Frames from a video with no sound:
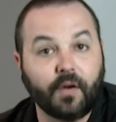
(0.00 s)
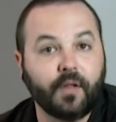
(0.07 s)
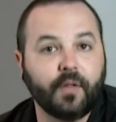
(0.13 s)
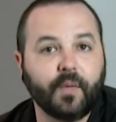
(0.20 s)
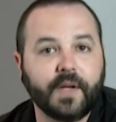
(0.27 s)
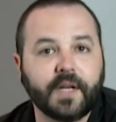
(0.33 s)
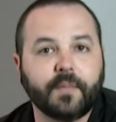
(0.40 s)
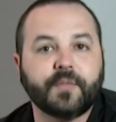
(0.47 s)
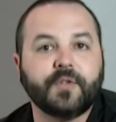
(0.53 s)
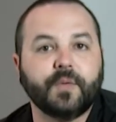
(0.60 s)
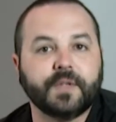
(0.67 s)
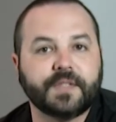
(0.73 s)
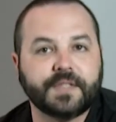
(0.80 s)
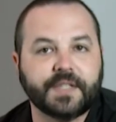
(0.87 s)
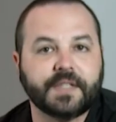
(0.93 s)
all the way up to
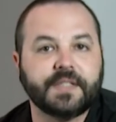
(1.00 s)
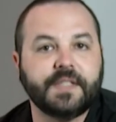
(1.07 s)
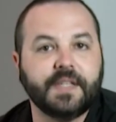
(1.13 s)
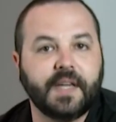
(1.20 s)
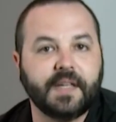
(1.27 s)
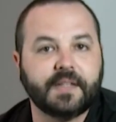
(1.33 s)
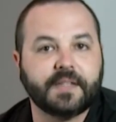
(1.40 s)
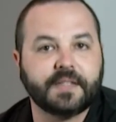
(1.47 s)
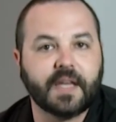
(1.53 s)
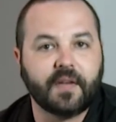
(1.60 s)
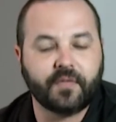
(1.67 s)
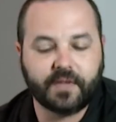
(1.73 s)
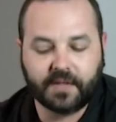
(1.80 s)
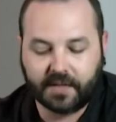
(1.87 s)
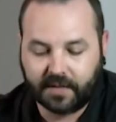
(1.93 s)
a
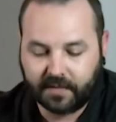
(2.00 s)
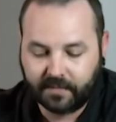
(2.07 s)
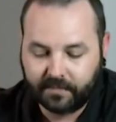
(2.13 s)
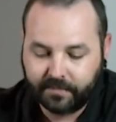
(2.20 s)
6870.